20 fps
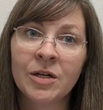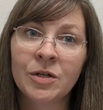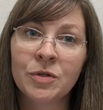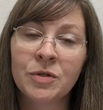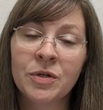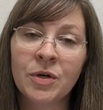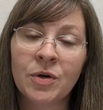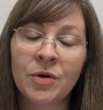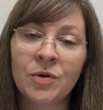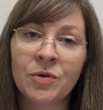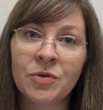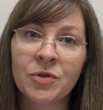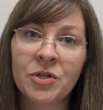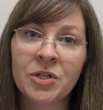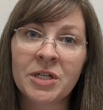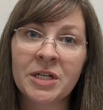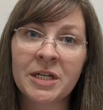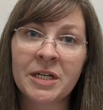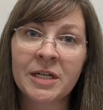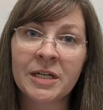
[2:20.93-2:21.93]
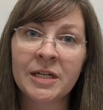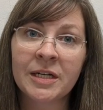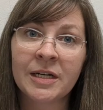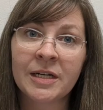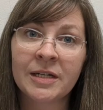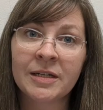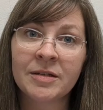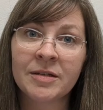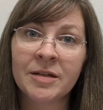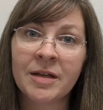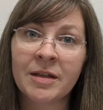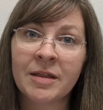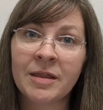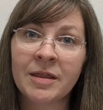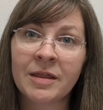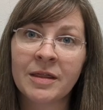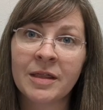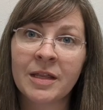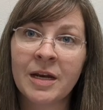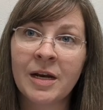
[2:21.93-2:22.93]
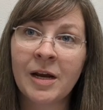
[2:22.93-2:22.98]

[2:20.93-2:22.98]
so she is in the